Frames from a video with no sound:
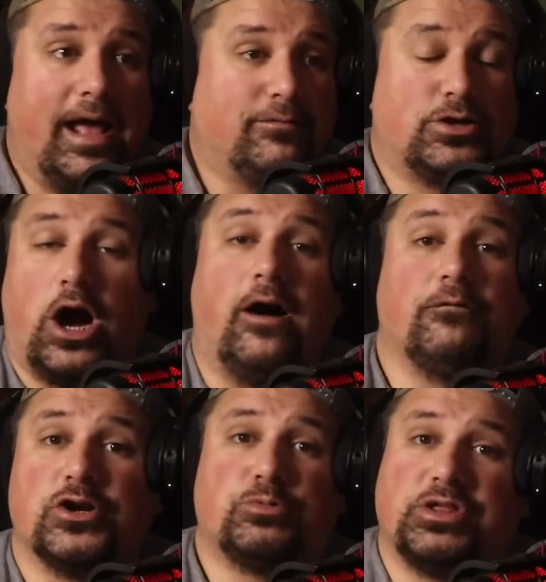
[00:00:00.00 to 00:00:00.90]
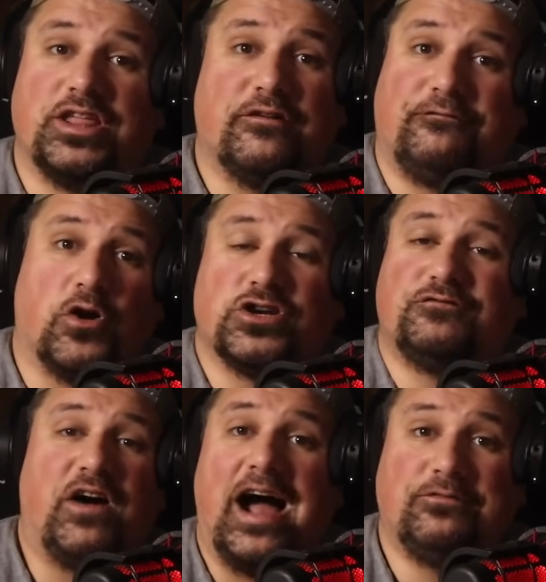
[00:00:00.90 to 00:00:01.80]
coverage within the first
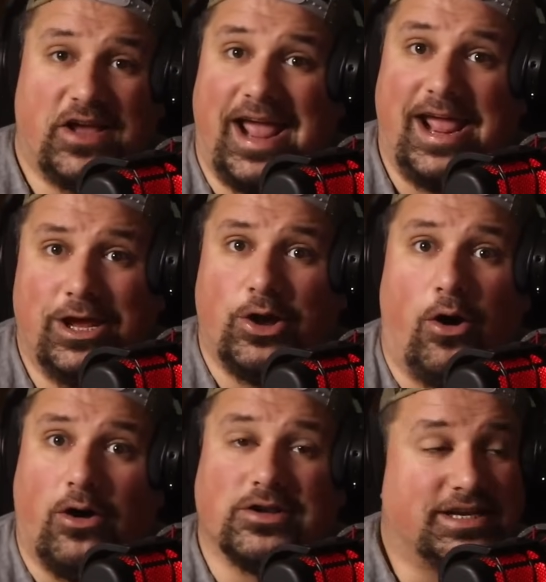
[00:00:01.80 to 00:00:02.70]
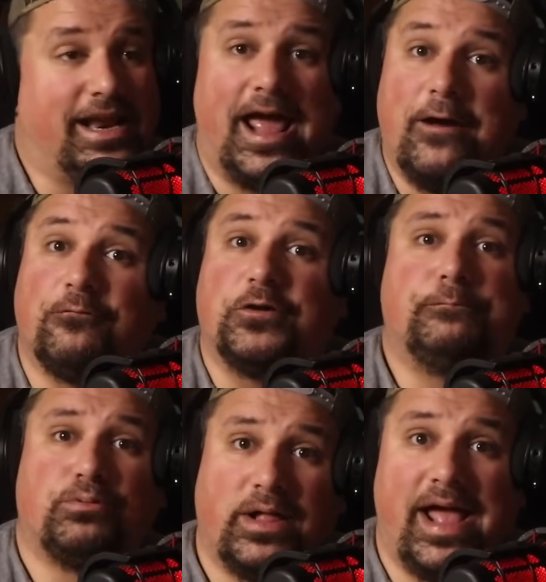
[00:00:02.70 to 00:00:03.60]
5 to 8 yards on every
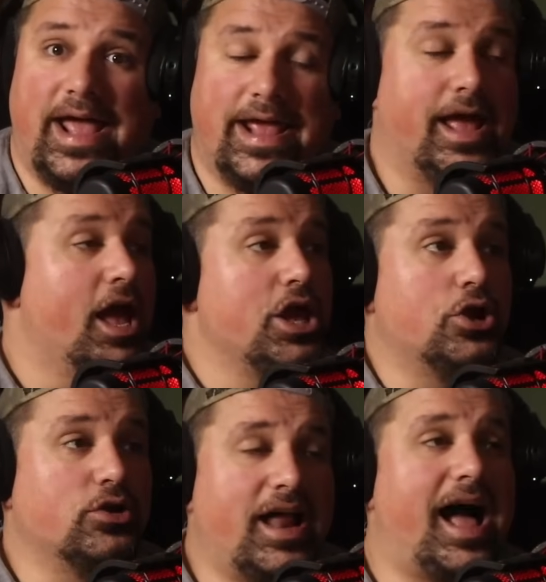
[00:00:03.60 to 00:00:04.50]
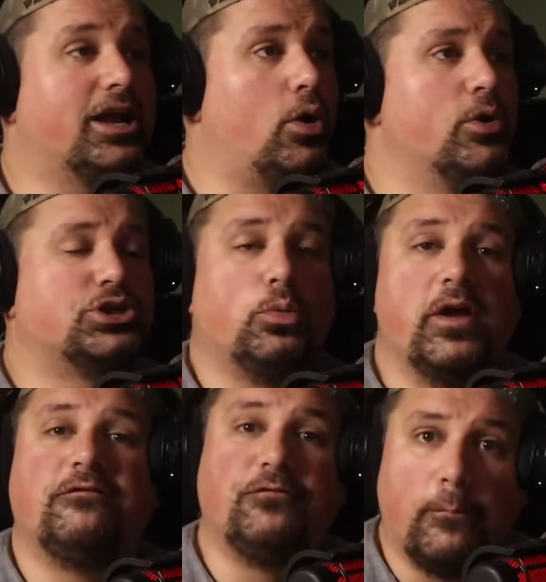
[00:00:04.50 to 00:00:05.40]
play. You're not going to win
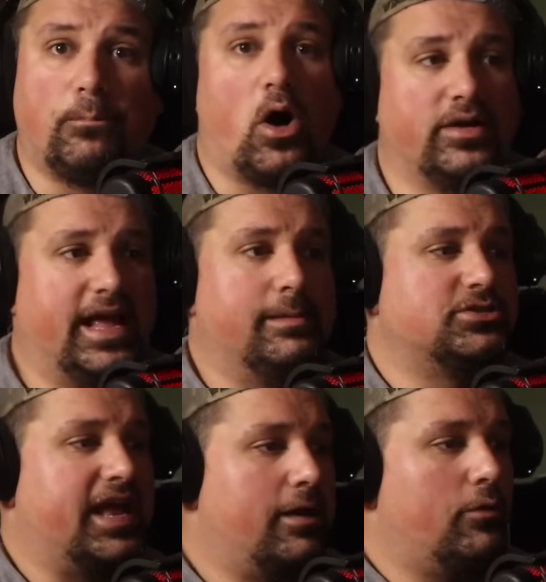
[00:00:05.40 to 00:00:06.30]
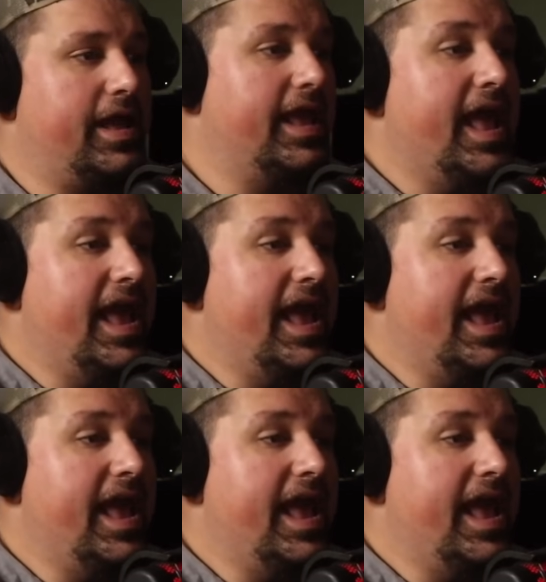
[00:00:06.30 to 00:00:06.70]
football games that way.